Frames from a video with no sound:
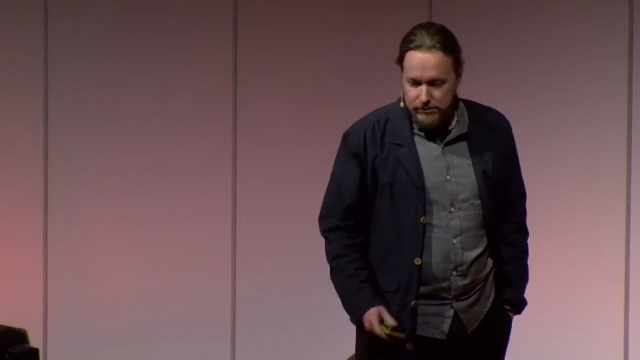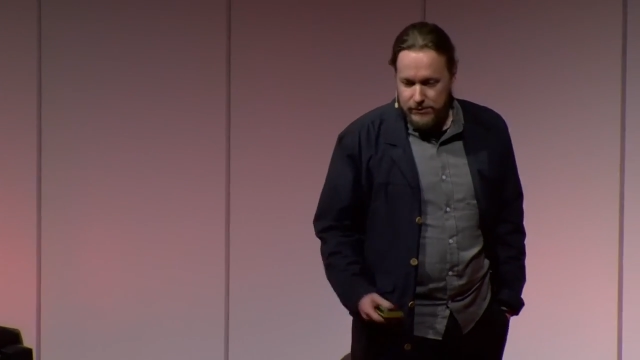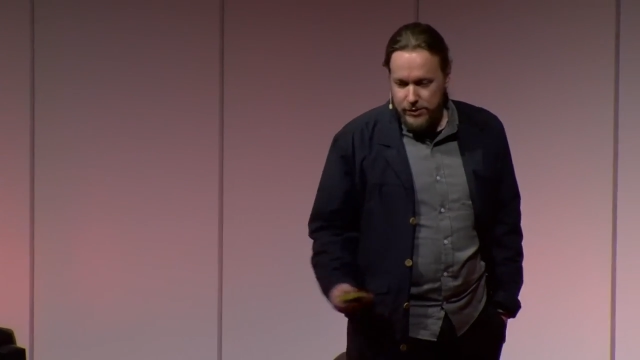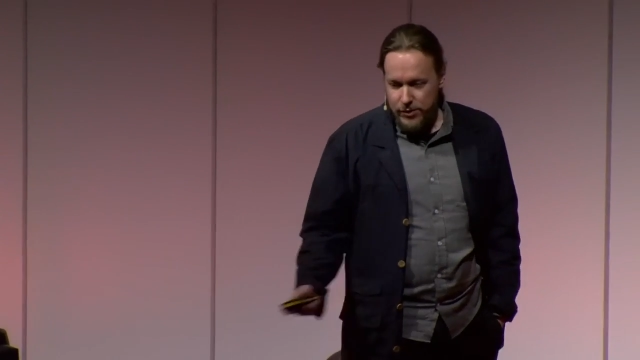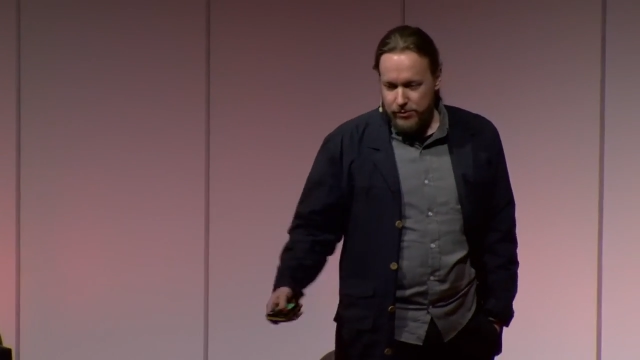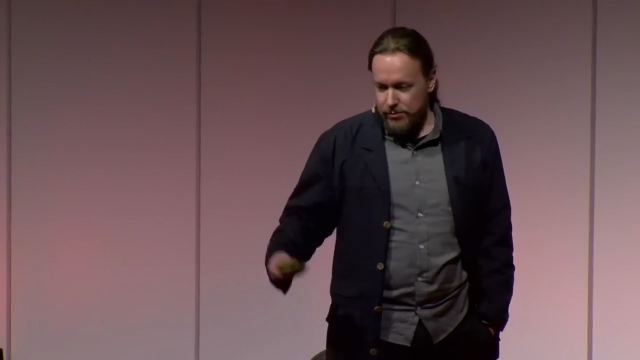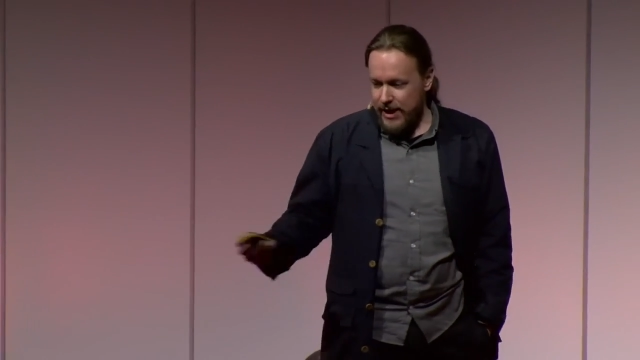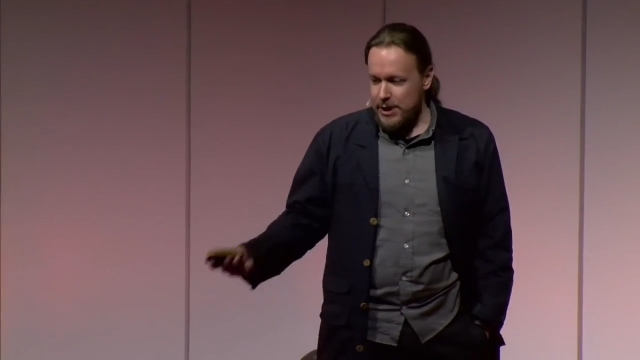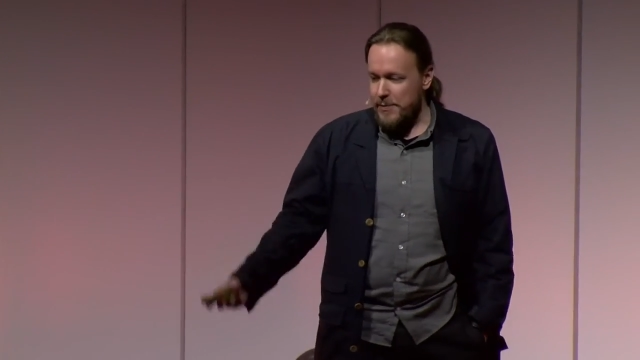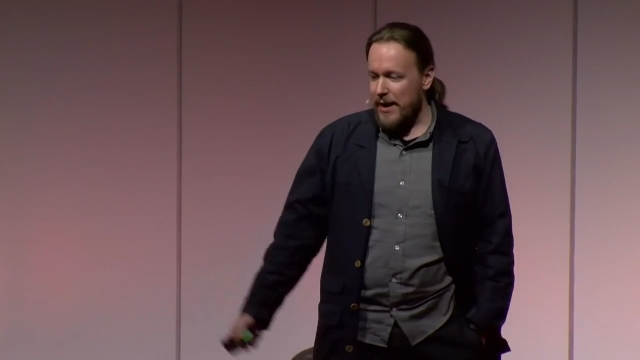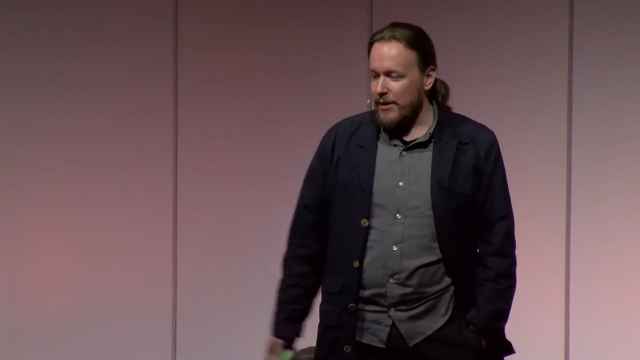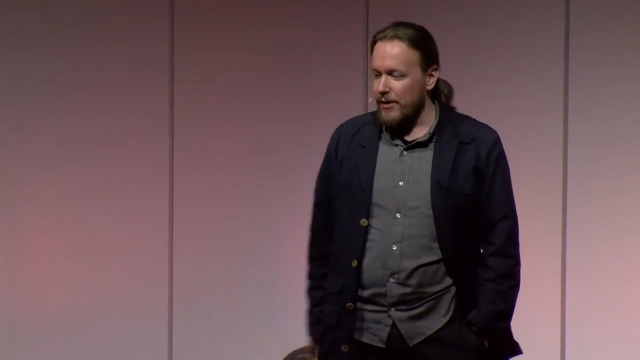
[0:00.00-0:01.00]
to
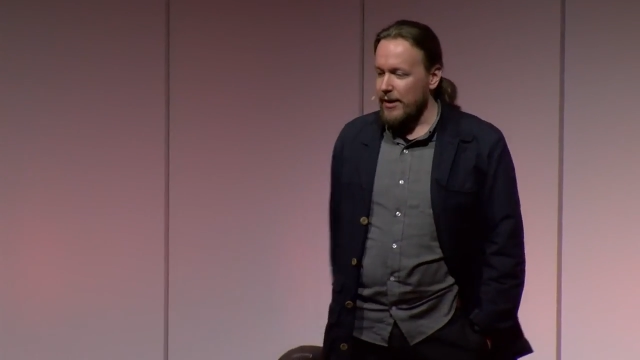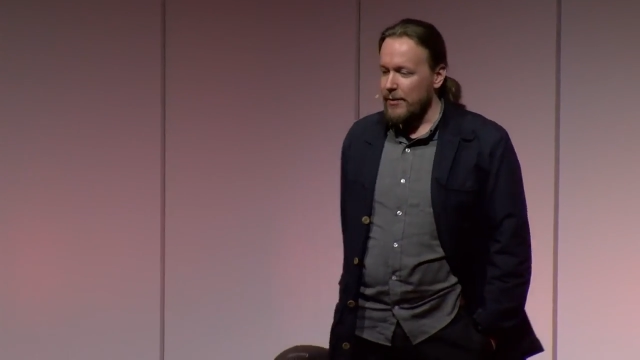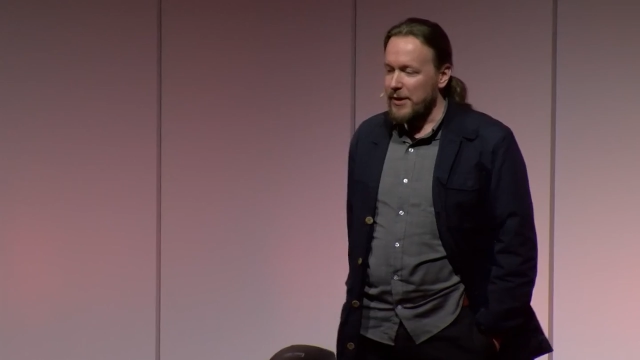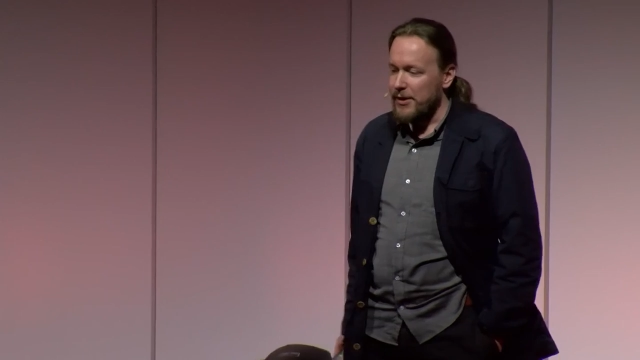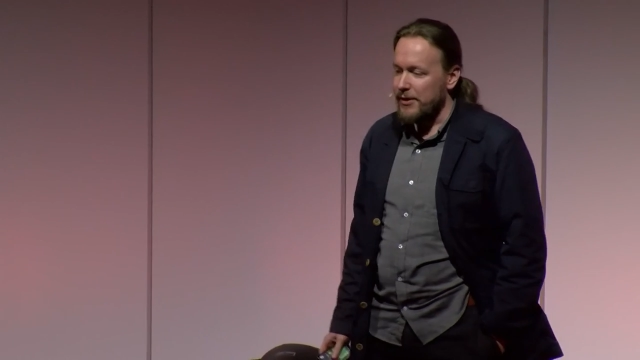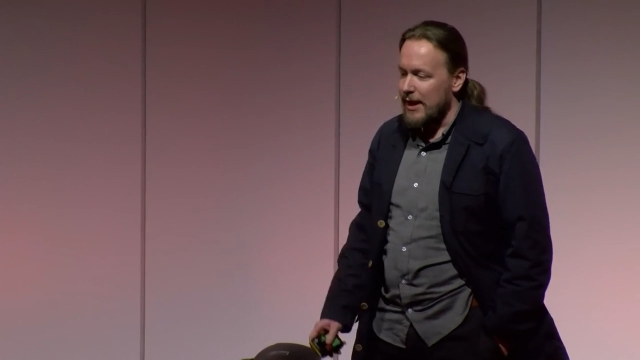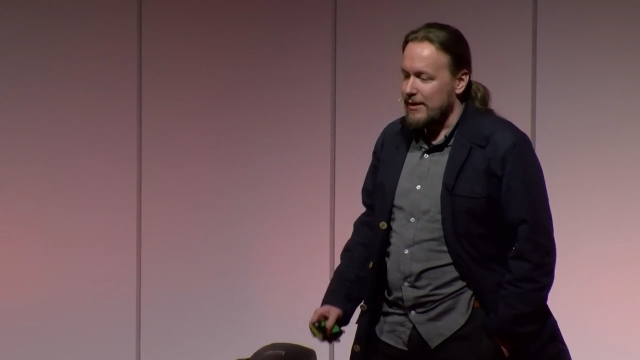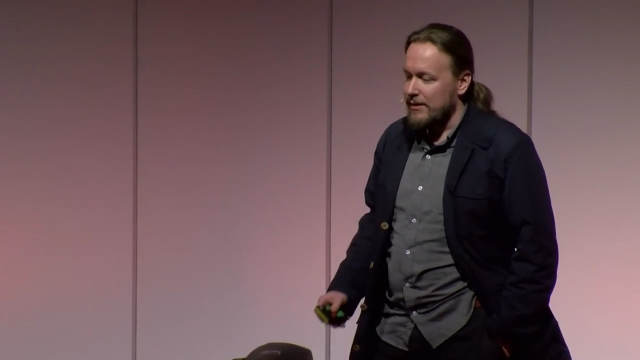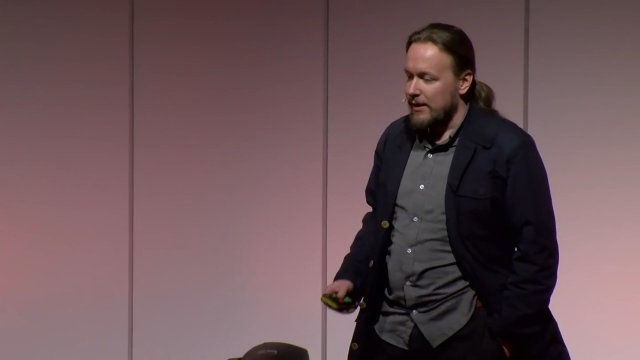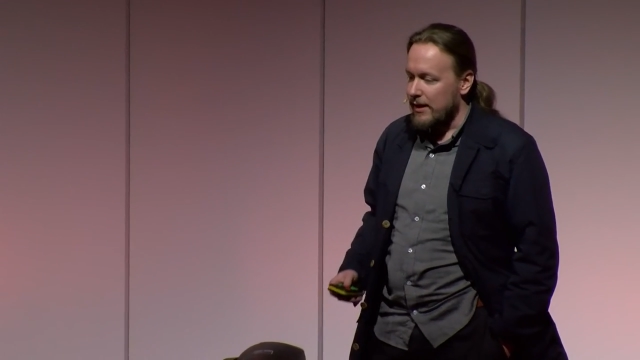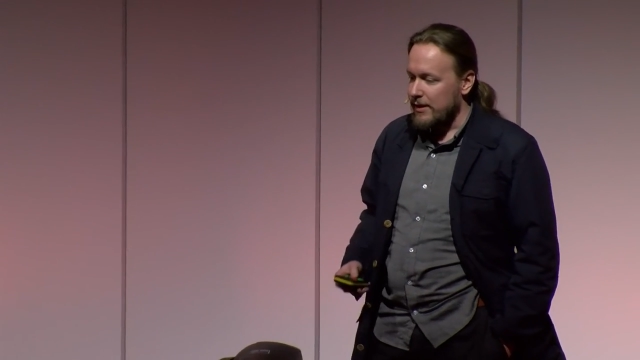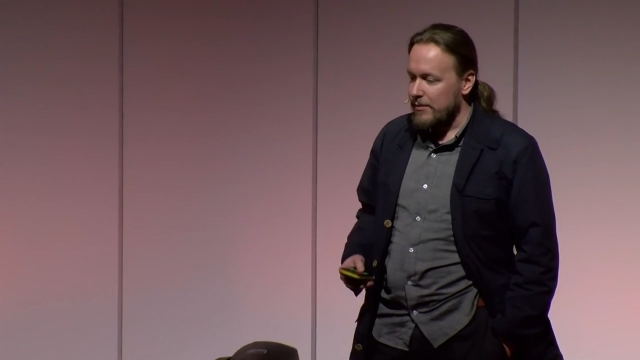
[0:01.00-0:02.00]
expand a little bit on that,
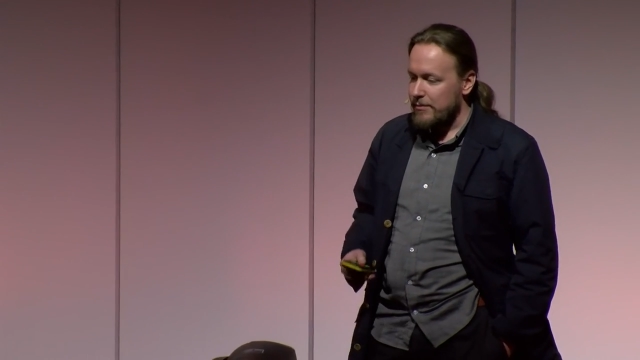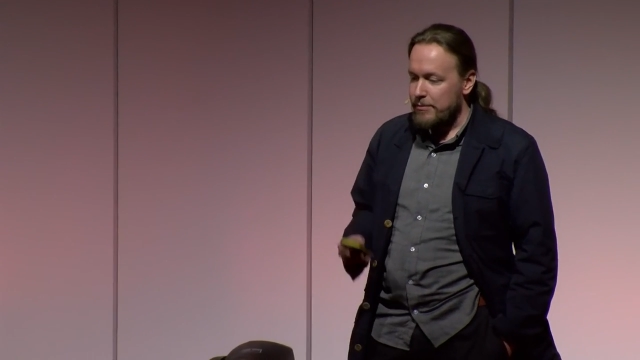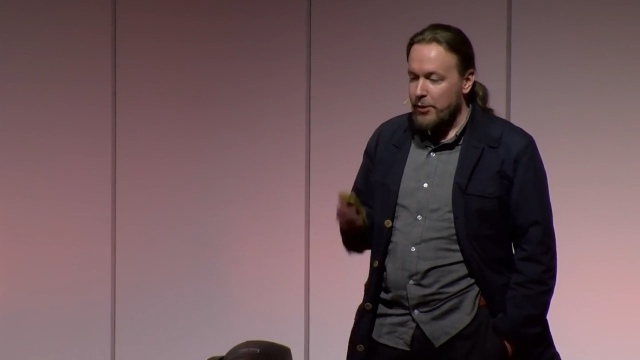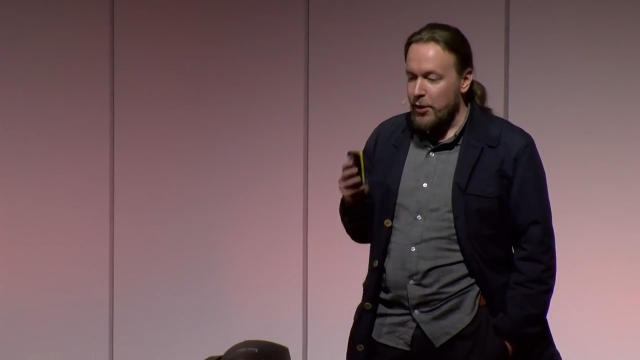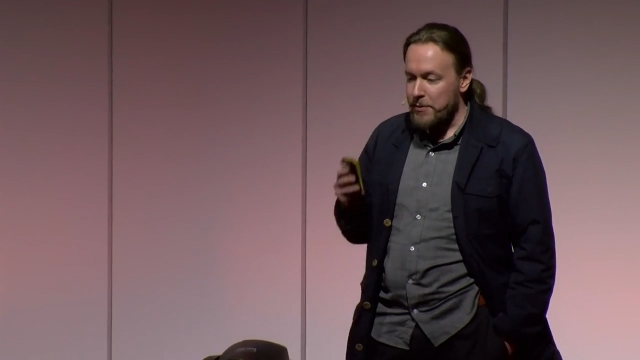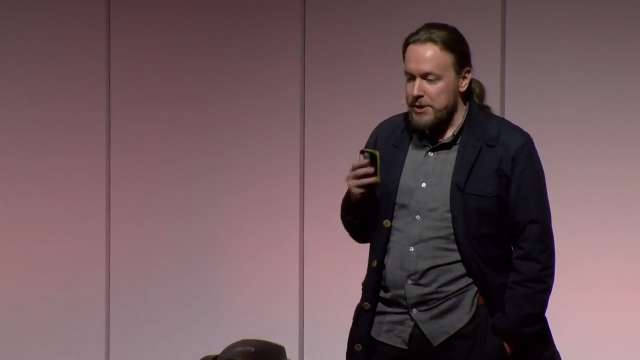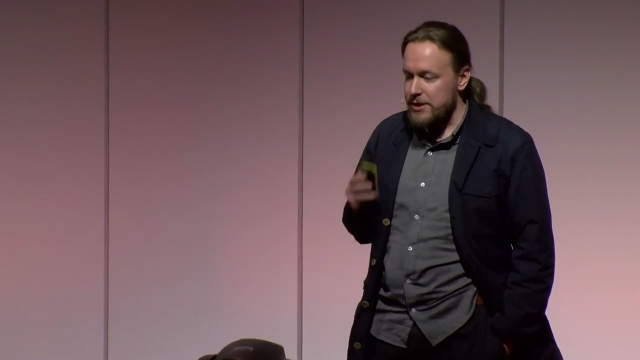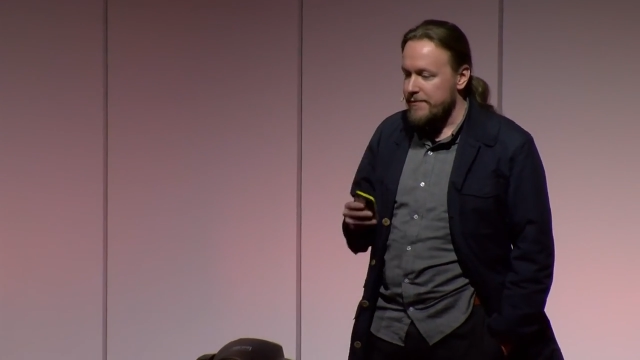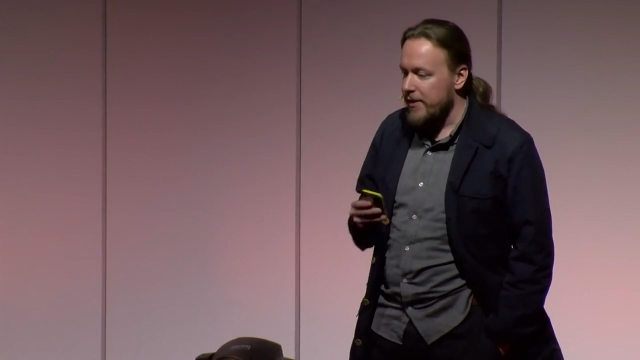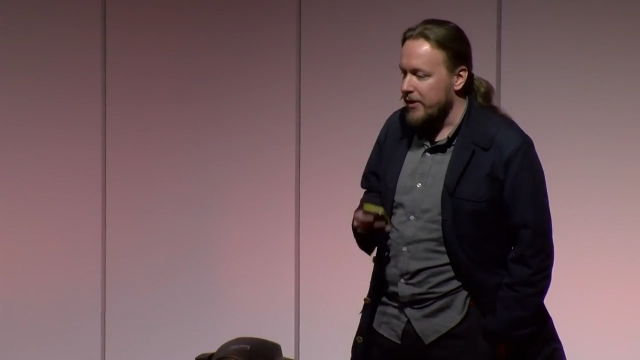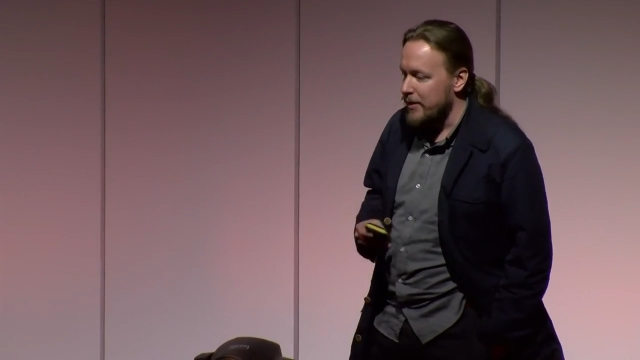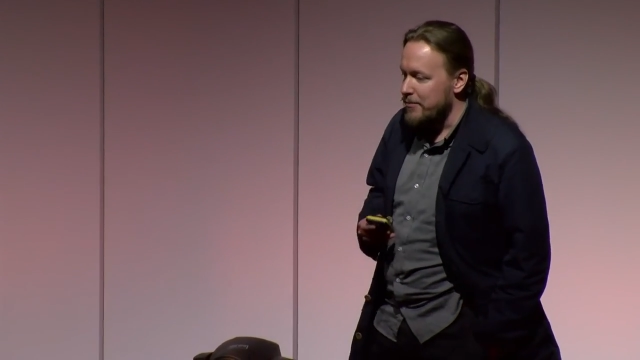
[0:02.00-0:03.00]
like, purpose is
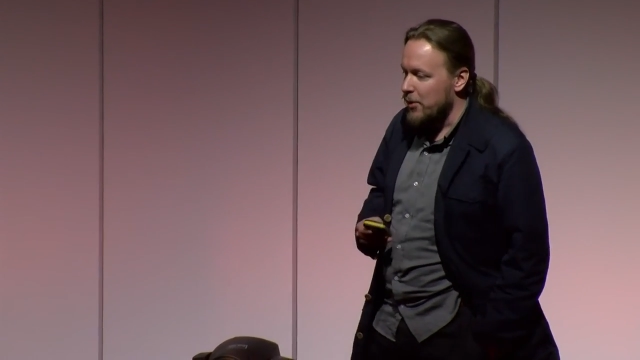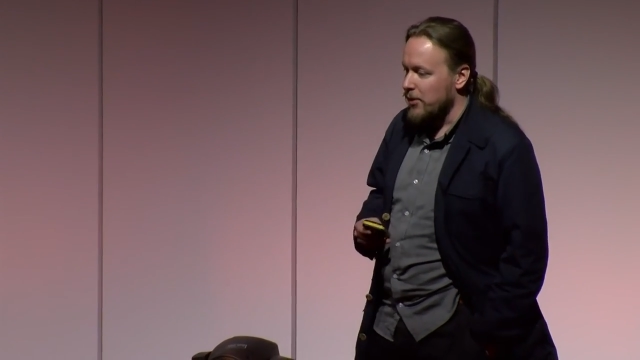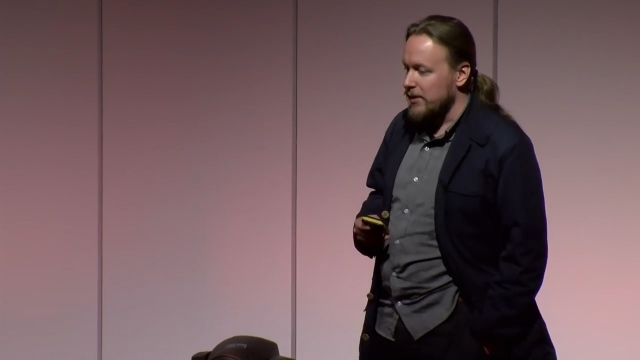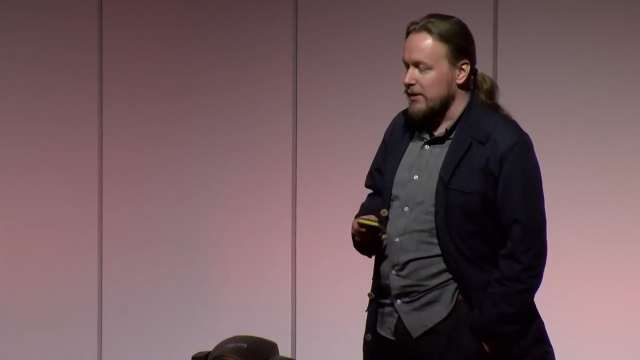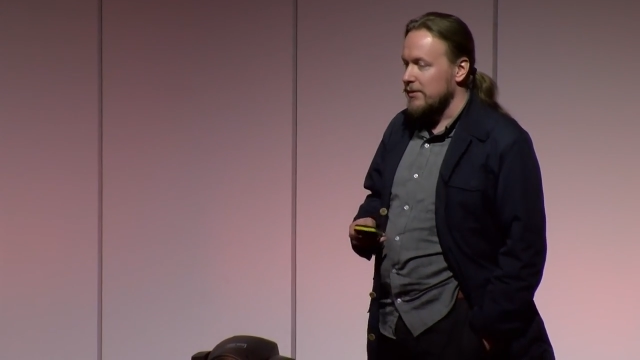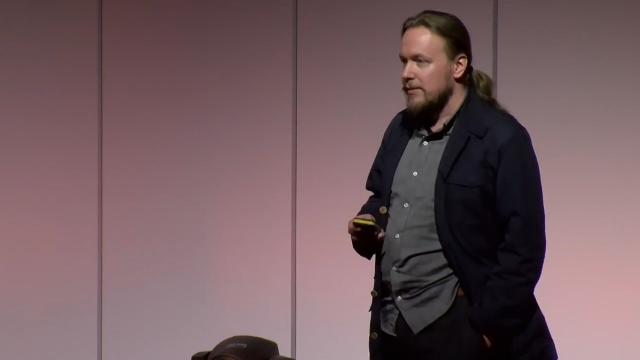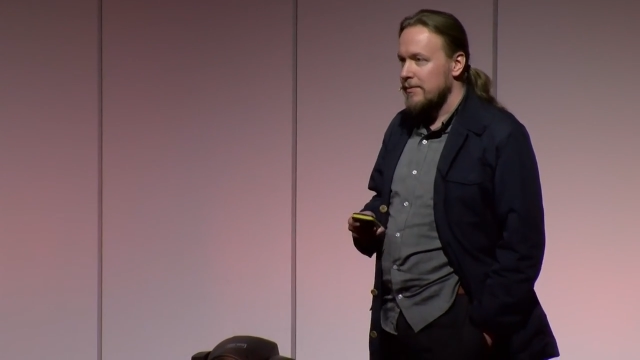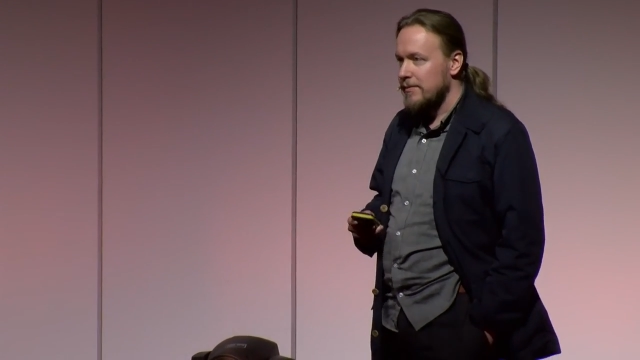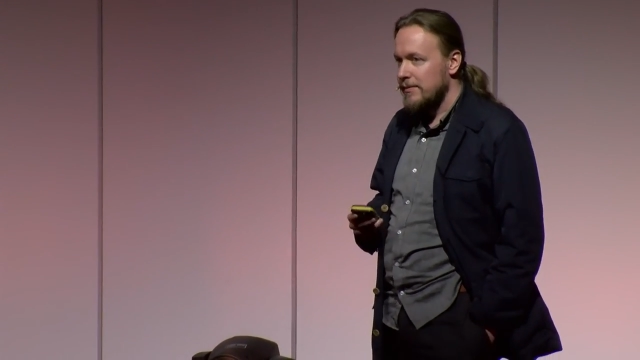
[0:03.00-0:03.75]
very important.